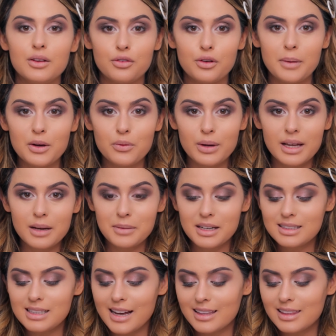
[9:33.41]
And then for my wing, I'm
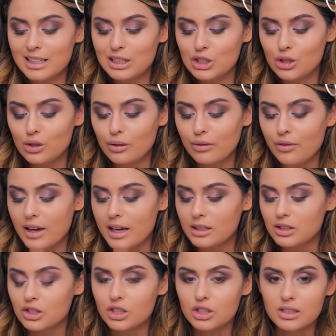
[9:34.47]
gonna take the Too
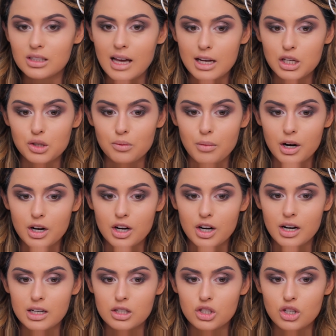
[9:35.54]
Faced Sketch
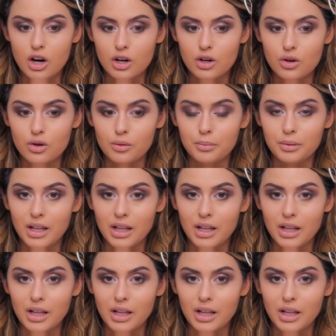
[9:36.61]
Marker in Charcoal